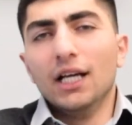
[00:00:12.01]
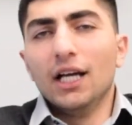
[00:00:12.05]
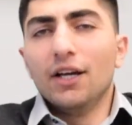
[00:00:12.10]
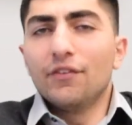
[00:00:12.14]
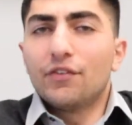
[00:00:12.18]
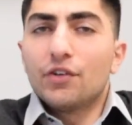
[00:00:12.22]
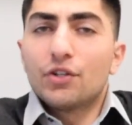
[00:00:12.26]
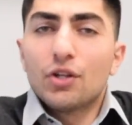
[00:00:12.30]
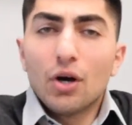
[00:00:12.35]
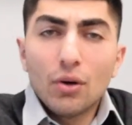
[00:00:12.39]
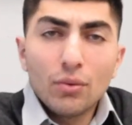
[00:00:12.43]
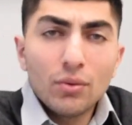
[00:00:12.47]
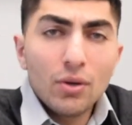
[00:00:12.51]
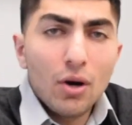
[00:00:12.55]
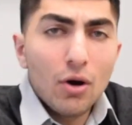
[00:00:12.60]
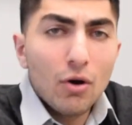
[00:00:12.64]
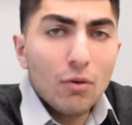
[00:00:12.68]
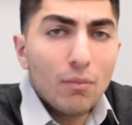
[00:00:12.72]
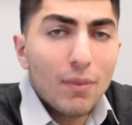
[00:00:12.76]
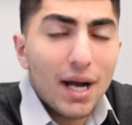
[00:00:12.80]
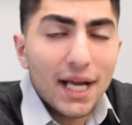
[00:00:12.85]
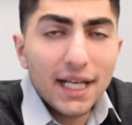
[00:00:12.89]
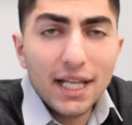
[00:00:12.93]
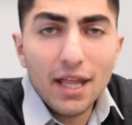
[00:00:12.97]
if you don't
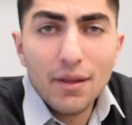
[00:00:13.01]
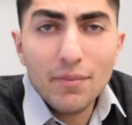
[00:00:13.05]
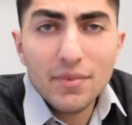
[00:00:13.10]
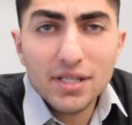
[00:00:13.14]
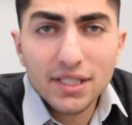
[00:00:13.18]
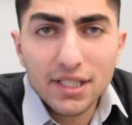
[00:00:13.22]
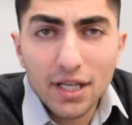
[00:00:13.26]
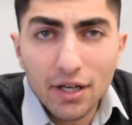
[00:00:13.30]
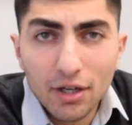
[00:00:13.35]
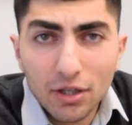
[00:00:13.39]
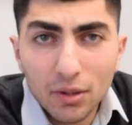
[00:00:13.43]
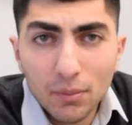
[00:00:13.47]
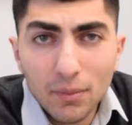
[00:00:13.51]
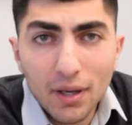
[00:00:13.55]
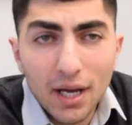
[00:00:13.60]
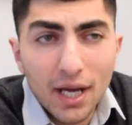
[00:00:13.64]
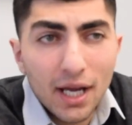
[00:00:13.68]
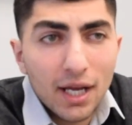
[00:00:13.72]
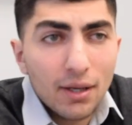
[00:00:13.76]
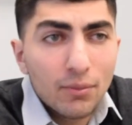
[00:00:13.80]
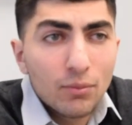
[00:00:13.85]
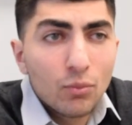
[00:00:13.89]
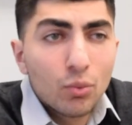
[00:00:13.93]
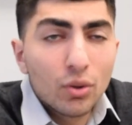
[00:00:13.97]
know, my name is Aram.
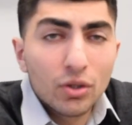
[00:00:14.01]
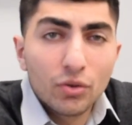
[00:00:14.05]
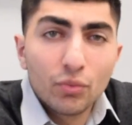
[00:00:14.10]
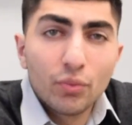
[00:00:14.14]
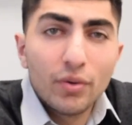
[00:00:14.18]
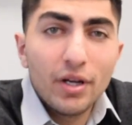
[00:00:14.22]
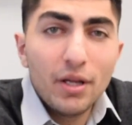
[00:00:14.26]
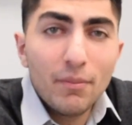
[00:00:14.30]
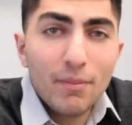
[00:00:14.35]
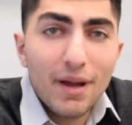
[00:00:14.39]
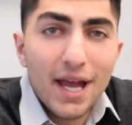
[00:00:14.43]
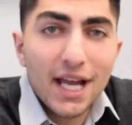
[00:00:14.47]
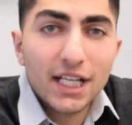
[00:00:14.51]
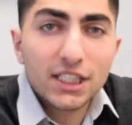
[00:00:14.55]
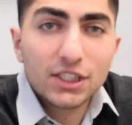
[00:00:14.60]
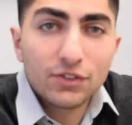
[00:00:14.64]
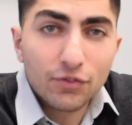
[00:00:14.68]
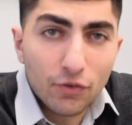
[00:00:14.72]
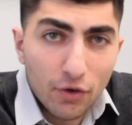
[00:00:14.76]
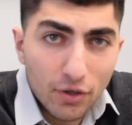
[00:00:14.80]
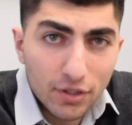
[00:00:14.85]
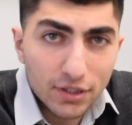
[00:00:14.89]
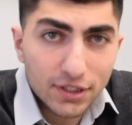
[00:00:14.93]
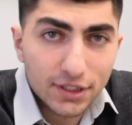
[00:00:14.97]
I'm with Remax
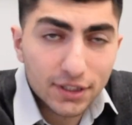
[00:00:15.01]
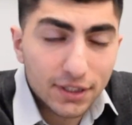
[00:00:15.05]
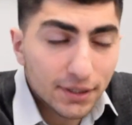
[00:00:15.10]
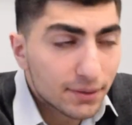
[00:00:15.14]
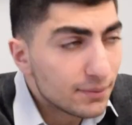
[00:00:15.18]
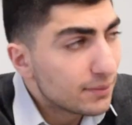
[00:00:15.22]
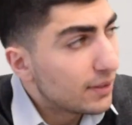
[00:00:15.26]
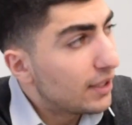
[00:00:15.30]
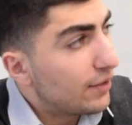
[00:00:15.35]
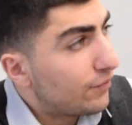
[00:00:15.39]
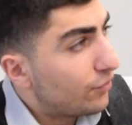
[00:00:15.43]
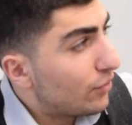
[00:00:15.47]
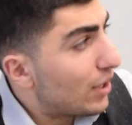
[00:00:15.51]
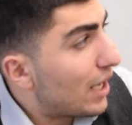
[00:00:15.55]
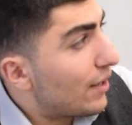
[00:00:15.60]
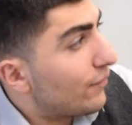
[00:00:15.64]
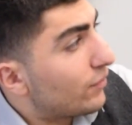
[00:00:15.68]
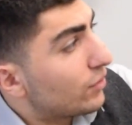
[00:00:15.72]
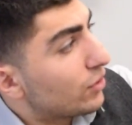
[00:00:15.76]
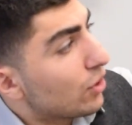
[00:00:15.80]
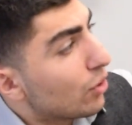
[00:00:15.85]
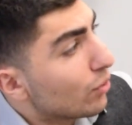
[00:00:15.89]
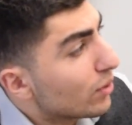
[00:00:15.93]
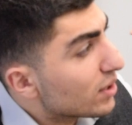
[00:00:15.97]
First. If you
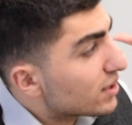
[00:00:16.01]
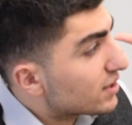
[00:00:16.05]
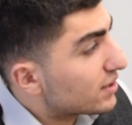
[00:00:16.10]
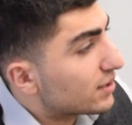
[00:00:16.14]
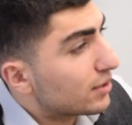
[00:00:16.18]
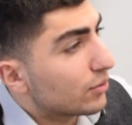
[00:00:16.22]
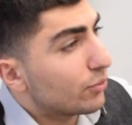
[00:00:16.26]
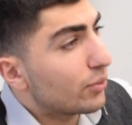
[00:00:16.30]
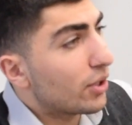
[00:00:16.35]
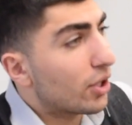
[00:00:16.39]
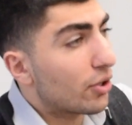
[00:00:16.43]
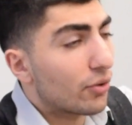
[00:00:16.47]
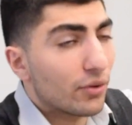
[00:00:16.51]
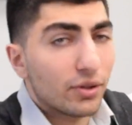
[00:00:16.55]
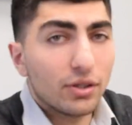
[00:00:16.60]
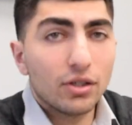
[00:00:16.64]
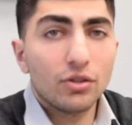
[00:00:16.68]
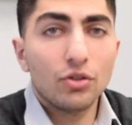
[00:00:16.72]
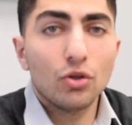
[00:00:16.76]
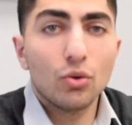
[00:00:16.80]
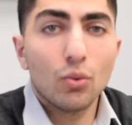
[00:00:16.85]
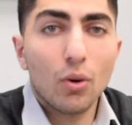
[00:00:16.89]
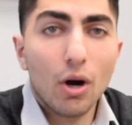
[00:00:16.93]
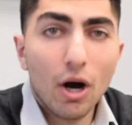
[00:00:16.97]
haven't noticed, we are in
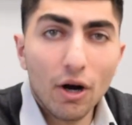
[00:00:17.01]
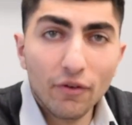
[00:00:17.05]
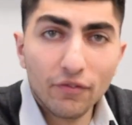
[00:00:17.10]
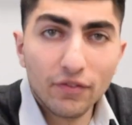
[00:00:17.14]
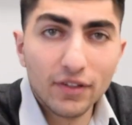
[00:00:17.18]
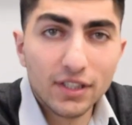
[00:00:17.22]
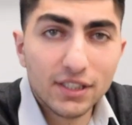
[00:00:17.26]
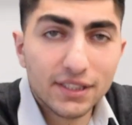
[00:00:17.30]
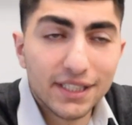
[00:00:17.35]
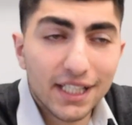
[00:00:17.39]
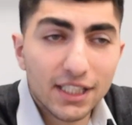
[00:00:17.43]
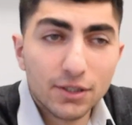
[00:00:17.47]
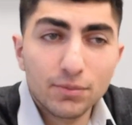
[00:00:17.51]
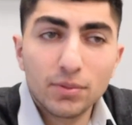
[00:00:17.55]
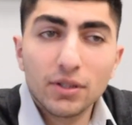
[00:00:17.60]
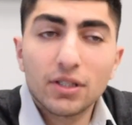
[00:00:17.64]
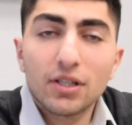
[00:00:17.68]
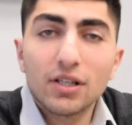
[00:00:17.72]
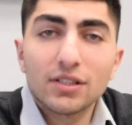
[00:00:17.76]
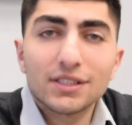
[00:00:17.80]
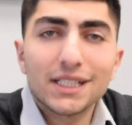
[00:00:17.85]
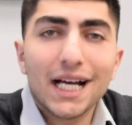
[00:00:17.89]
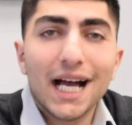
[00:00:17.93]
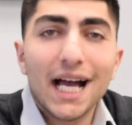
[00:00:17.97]
a new office. That's
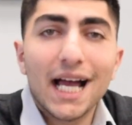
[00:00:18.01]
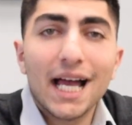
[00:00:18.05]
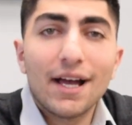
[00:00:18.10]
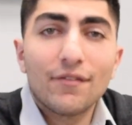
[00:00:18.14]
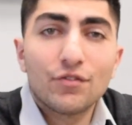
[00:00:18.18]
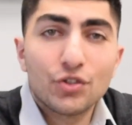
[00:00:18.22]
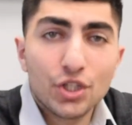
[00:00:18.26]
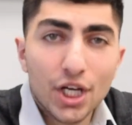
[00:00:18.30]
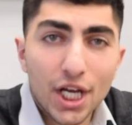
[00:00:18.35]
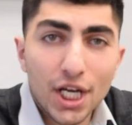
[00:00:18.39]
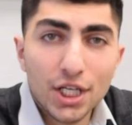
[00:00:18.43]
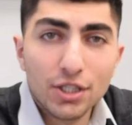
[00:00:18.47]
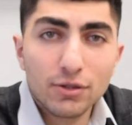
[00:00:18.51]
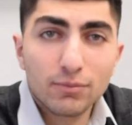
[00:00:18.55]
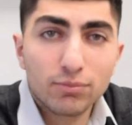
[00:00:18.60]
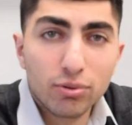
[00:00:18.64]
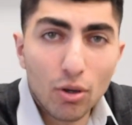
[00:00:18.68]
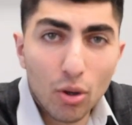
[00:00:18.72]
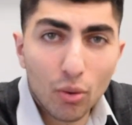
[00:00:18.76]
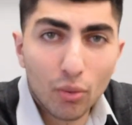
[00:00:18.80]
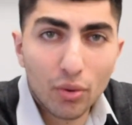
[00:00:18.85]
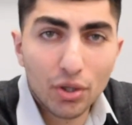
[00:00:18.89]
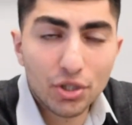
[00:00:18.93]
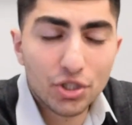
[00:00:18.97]
because I have changed
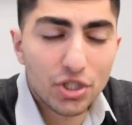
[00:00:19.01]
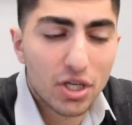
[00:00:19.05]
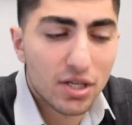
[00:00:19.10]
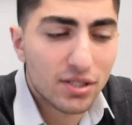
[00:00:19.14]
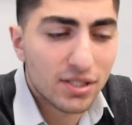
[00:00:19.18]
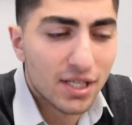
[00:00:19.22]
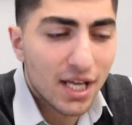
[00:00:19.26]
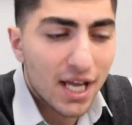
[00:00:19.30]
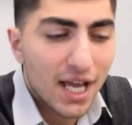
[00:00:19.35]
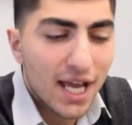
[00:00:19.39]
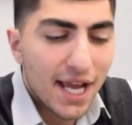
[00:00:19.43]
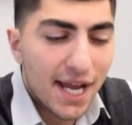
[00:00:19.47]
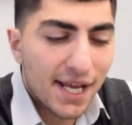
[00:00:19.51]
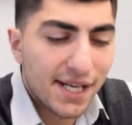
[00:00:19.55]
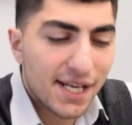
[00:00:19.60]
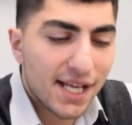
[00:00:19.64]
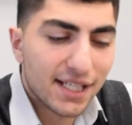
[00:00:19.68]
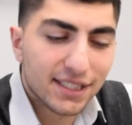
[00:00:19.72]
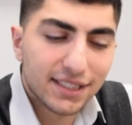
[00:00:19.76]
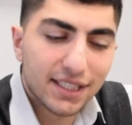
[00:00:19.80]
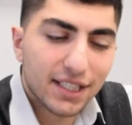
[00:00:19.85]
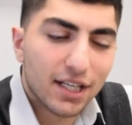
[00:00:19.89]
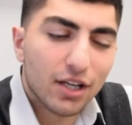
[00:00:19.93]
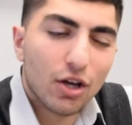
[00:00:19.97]
brokerages, and
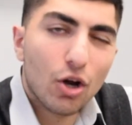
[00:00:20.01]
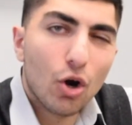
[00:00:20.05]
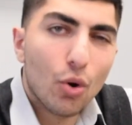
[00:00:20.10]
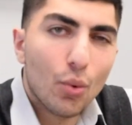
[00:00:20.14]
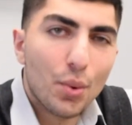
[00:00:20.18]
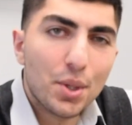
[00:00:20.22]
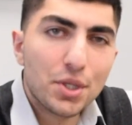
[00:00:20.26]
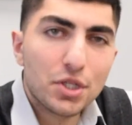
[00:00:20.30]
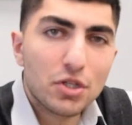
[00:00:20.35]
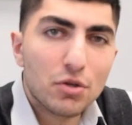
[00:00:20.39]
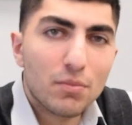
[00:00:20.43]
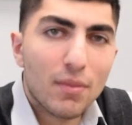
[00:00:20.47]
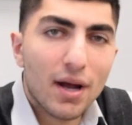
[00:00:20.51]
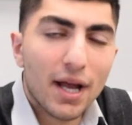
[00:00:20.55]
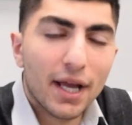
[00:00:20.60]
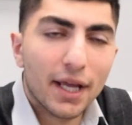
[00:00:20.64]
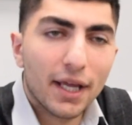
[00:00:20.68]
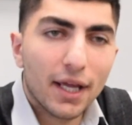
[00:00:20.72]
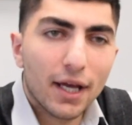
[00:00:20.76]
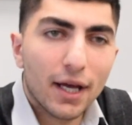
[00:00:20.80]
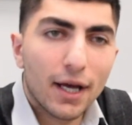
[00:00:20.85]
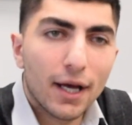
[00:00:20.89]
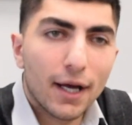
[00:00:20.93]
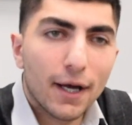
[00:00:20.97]
that's going to go into
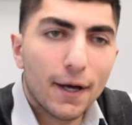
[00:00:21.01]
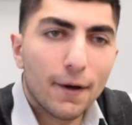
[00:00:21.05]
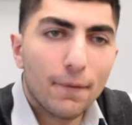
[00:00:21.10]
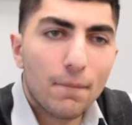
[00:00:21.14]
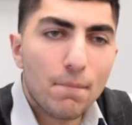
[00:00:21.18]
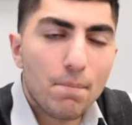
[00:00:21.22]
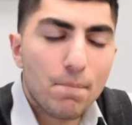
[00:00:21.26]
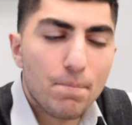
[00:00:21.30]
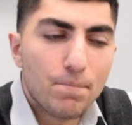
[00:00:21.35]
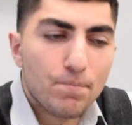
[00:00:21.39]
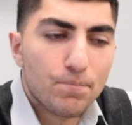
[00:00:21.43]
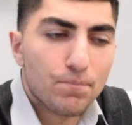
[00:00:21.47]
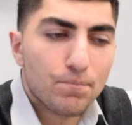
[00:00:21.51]
my